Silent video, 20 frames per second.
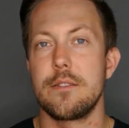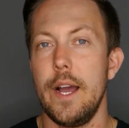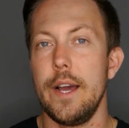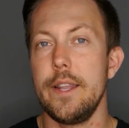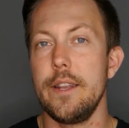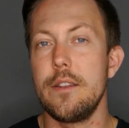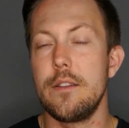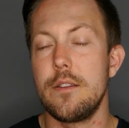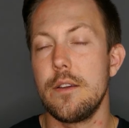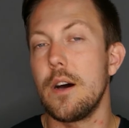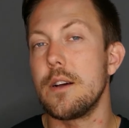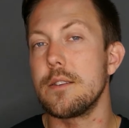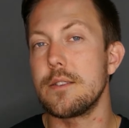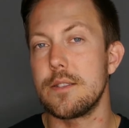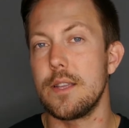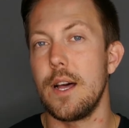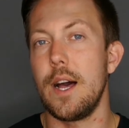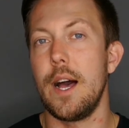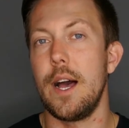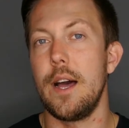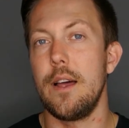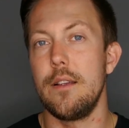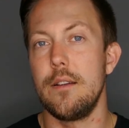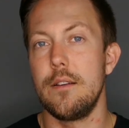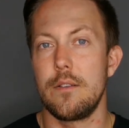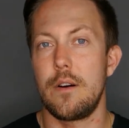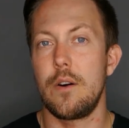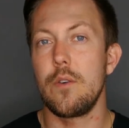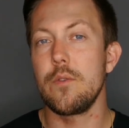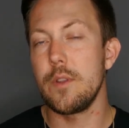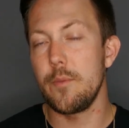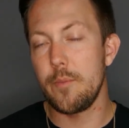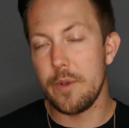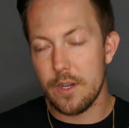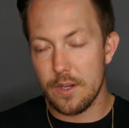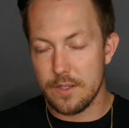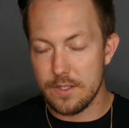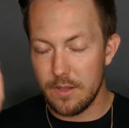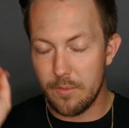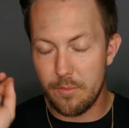And it does that only
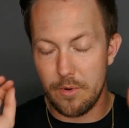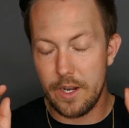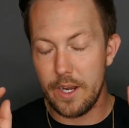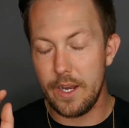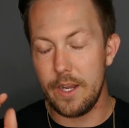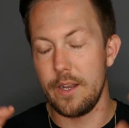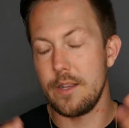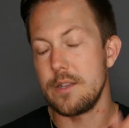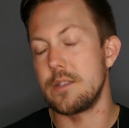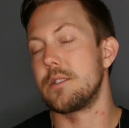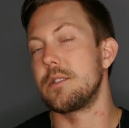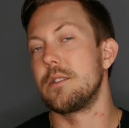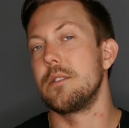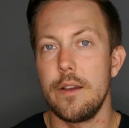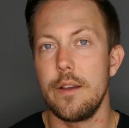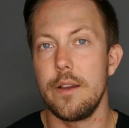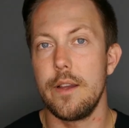because the brain is,